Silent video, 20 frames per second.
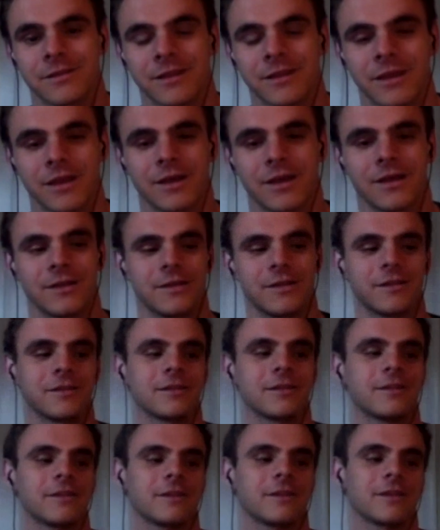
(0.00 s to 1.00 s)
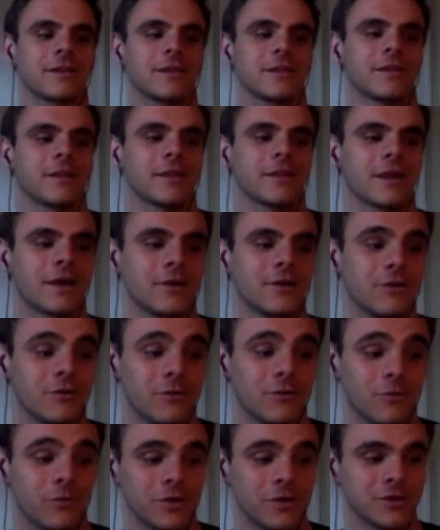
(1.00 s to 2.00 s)
And
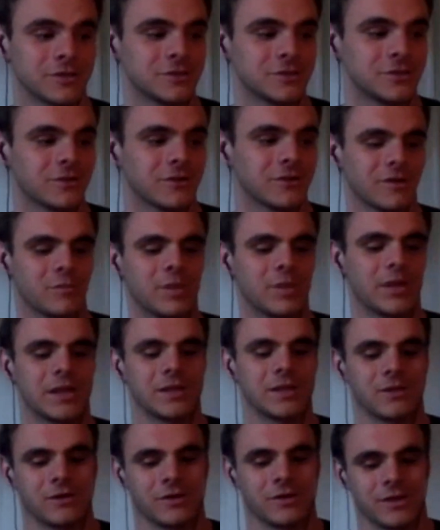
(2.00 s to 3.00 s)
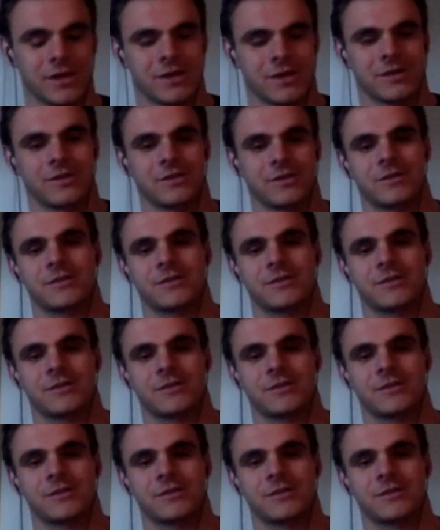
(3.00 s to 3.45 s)
what is your opinion on that?